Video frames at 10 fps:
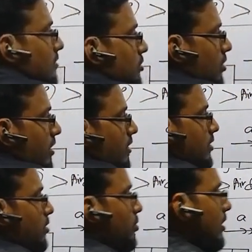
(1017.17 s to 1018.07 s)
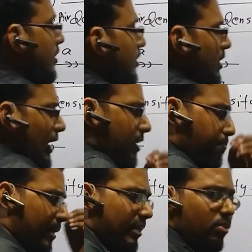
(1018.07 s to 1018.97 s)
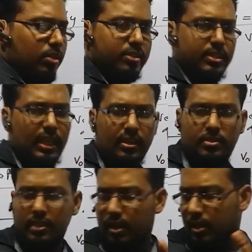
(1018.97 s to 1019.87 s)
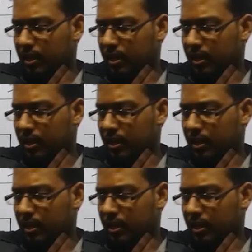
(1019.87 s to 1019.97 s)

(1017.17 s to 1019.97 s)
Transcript: when you are looking at any particular things